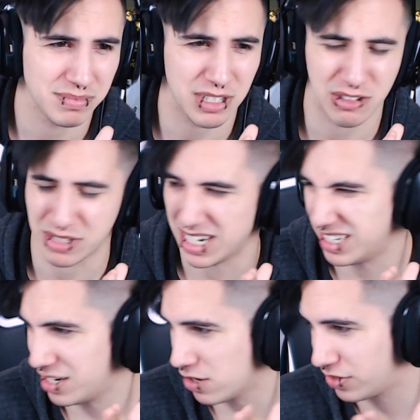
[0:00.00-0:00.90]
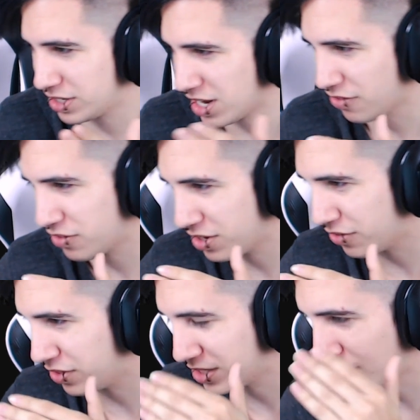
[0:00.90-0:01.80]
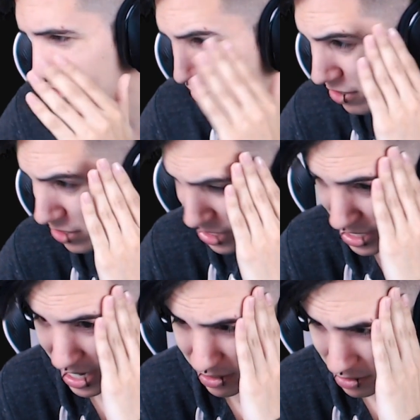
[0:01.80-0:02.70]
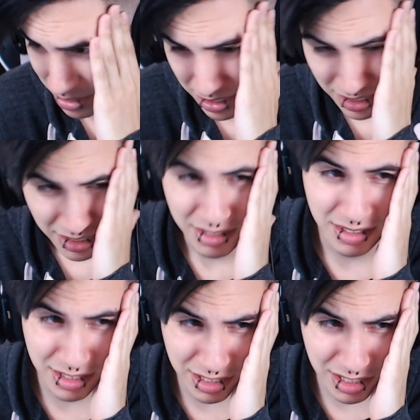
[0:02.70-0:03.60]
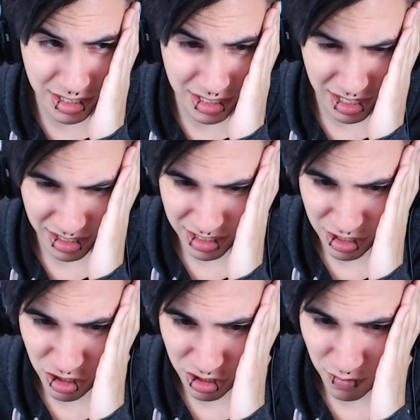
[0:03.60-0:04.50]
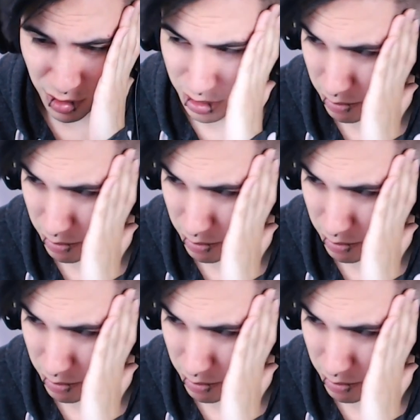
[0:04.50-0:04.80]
Okay, nothing, nothing, nothing's ever good on this site. This is, this is, this is just fucking